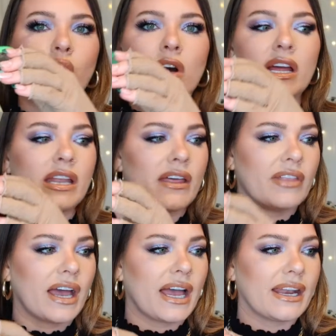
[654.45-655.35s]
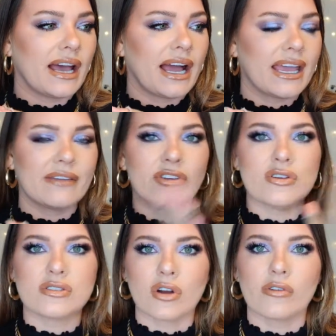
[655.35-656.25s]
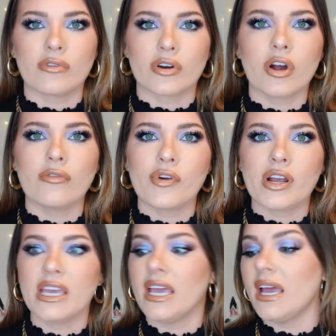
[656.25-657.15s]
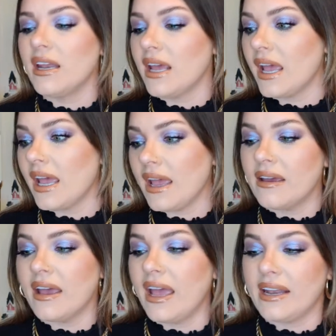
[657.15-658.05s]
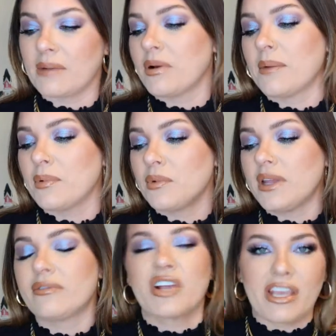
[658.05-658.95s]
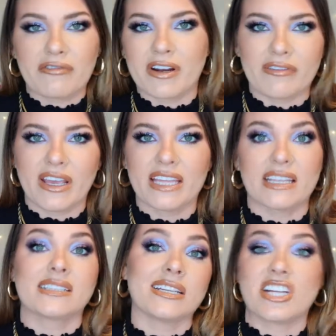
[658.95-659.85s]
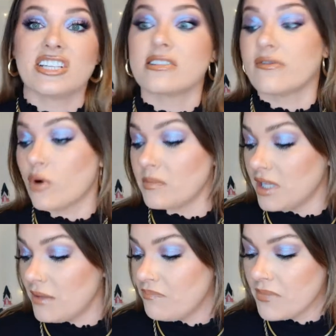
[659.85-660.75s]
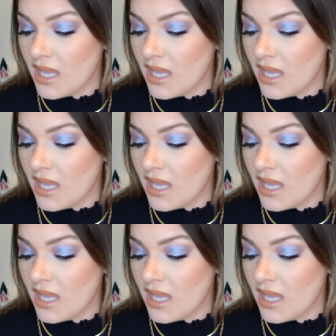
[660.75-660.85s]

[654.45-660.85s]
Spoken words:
one that I have used over and over again, and I probably will never get rid of it unless they change the formula.